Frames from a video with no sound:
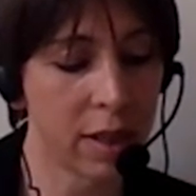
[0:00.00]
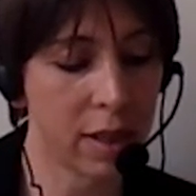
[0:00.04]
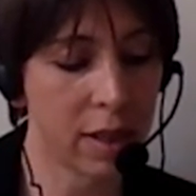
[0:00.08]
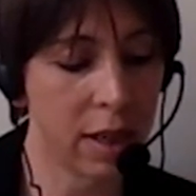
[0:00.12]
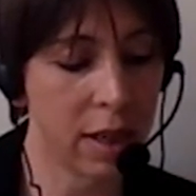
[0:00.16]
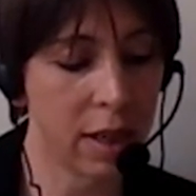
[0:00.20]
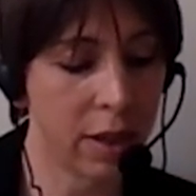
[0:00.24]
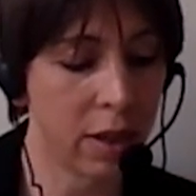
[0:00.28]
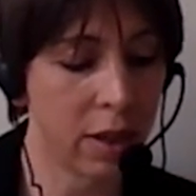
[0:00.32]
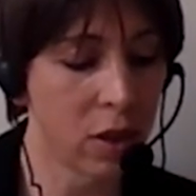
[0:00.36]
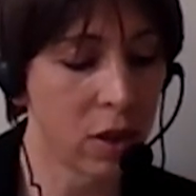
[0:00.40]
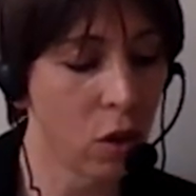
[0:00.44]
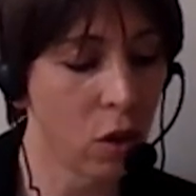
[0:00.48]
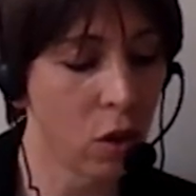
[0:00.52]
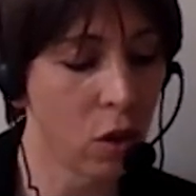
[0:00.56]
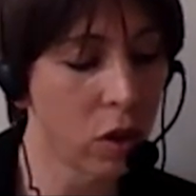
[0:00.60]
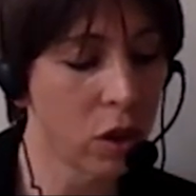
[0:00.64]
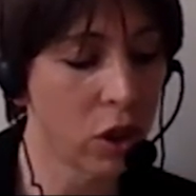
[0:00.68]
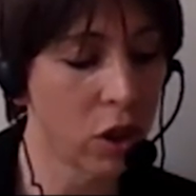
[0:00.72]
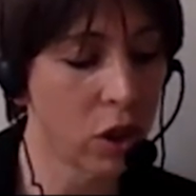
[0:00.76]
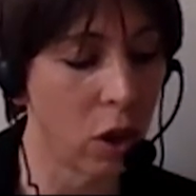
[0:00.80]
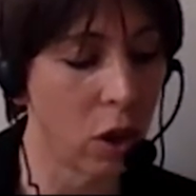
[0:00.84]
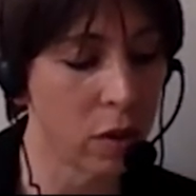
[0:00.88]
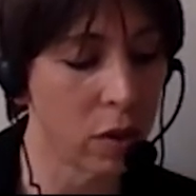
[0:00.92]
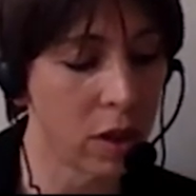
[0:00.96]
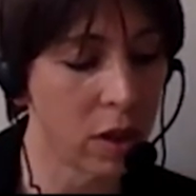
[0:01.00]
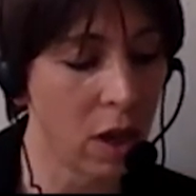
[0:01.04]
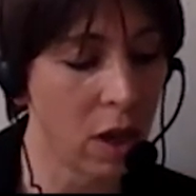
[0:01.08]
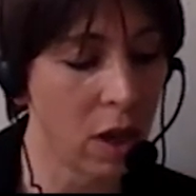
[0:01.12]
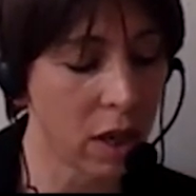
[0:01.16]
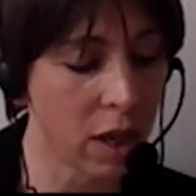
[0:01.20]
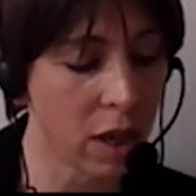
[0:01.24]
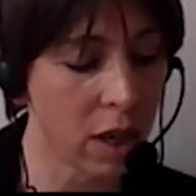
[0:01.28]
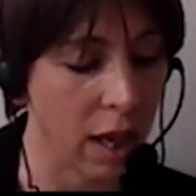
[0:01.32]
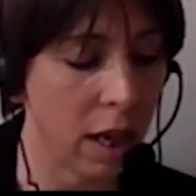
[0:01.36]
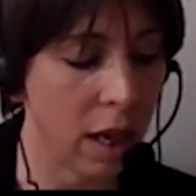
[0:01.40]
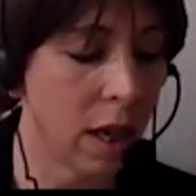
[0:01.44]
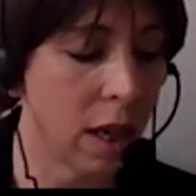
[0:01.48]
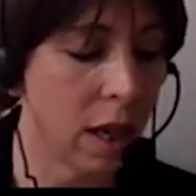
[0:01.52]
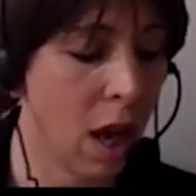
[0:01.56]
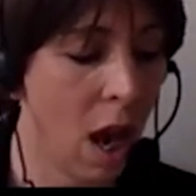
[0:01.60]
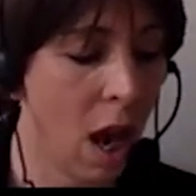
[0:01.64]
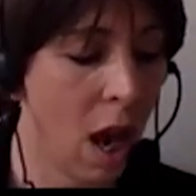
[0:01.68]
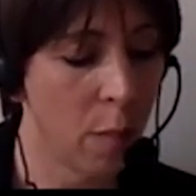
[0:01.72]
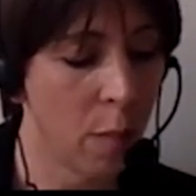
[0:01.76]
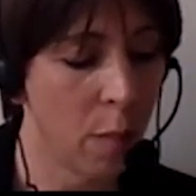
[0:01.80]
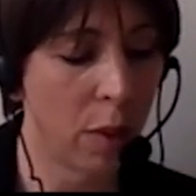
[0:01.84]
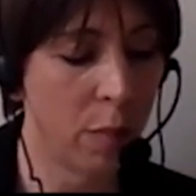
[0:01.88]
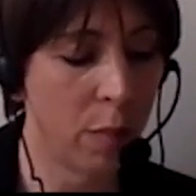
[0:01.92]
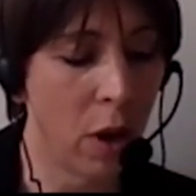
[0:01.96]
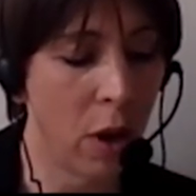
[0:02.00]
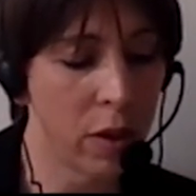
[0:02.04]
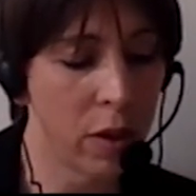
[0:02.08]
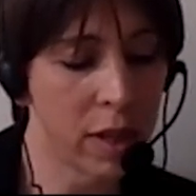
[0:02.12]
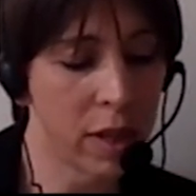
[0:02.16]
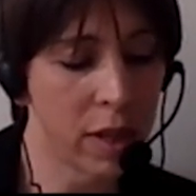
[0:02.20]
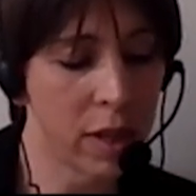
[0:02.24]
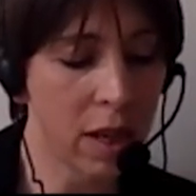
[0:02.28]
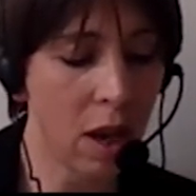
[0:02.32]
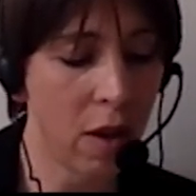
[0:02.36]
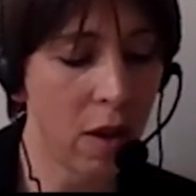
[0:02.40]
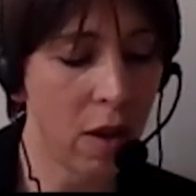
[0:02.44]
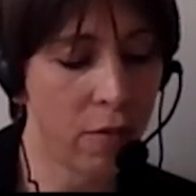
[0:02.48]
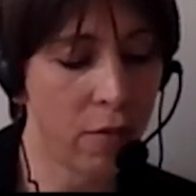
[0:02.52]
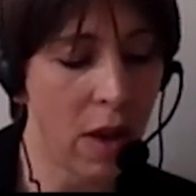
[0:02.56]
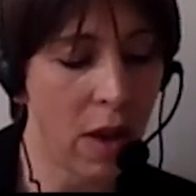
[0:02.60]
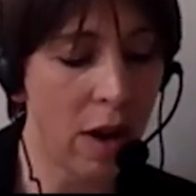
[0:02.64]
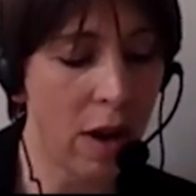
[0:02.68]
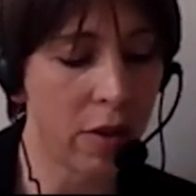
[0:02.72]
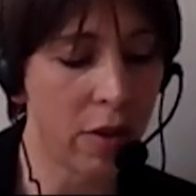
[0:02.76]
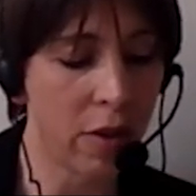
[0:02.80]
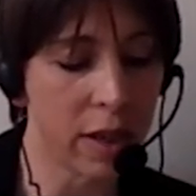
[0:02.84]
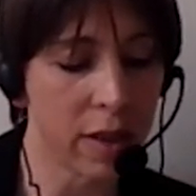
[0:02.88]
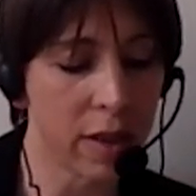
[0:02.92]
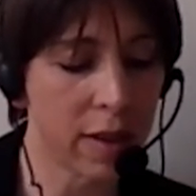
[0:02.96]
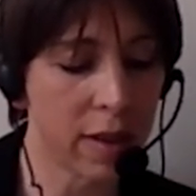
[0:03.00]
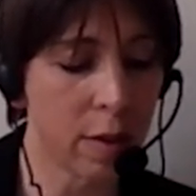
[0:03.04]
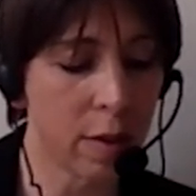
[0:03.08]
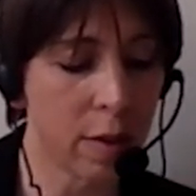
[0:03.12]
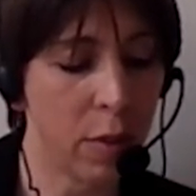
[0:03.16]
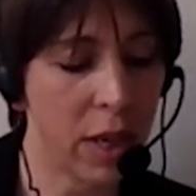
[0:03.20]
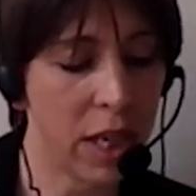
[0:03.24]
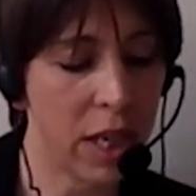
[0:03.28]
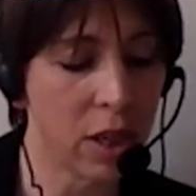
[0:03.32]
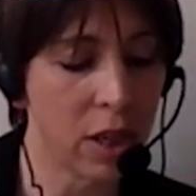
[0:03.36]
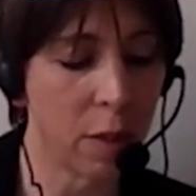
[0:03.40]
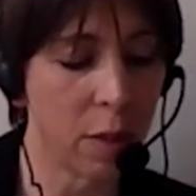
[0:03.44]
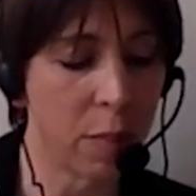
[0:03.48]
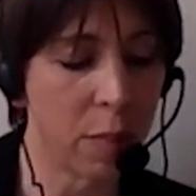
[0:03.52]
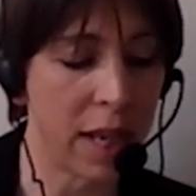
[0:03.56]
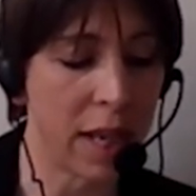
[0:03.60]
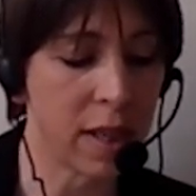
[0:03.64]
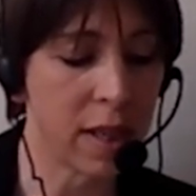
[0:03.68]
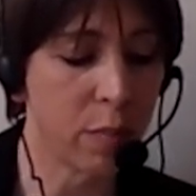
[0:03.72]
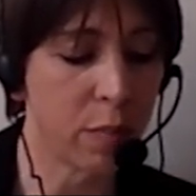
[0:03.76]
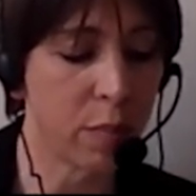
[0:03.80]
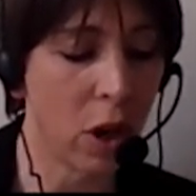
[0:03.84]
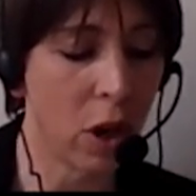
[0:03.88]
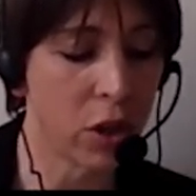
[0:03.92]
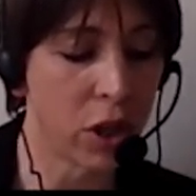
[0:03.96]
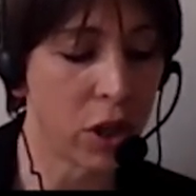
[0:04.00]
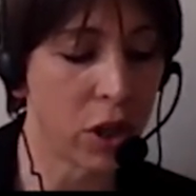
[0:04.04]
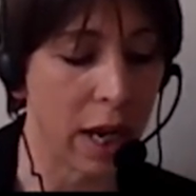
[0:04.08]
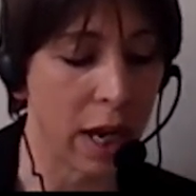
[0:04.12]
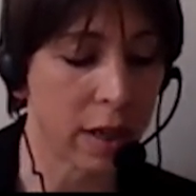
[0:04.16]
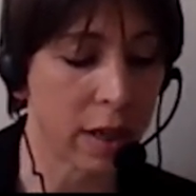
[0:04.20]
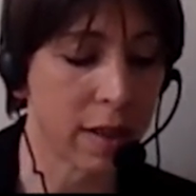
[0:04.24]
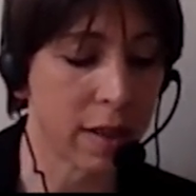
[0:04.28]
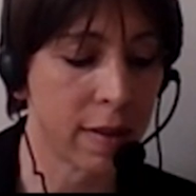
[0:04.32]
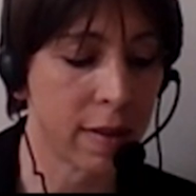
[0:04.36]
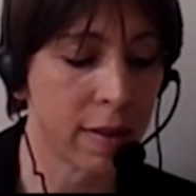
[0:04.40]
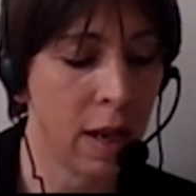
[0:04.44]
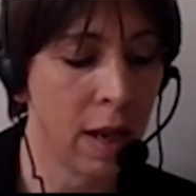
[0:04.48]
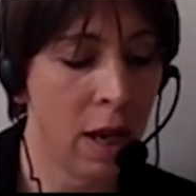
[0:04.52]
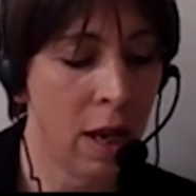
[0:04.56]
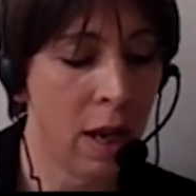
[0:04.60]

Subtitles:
in the talk show circuit, promoting her various media-based projects